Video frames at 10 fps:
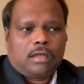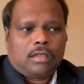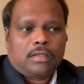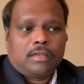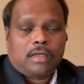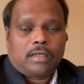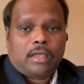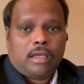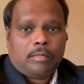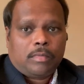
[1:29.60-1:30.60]
since it
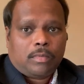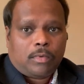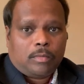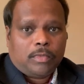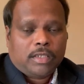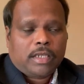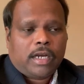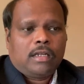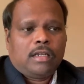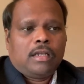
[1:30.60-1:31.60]
came from this
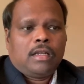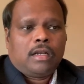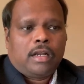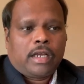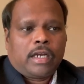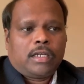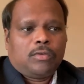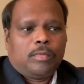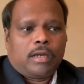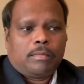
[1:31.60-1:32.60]
side,
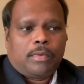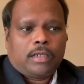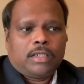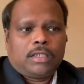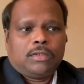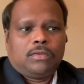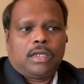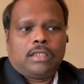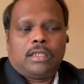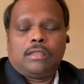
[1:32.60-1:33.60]
negative become positive,
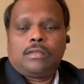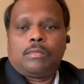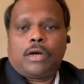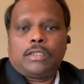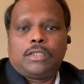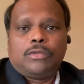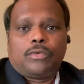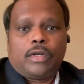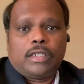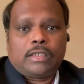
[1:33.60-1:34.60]
and then positive
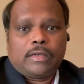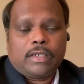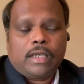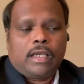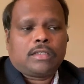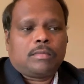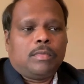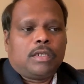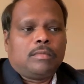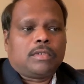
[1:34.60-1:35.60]
27x
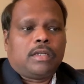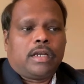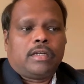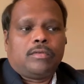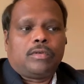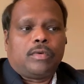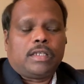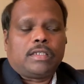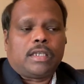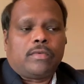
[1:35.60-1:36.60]
becomes negative
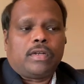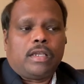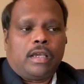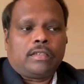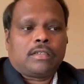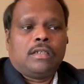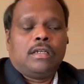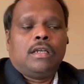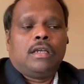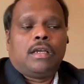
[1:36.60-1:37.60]
27x
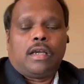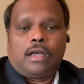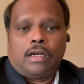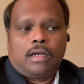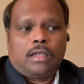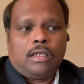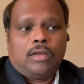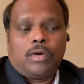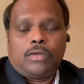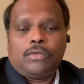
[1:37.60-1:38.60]

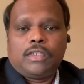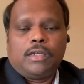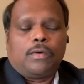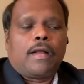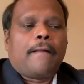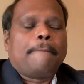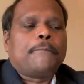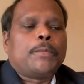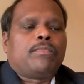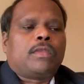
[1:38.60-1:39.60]
equal to 0.
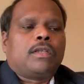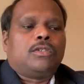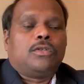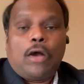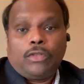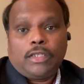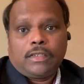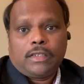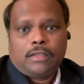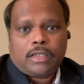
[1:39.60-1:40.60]
So now this
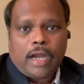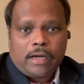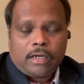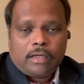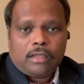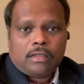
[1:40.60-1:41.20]
is in standard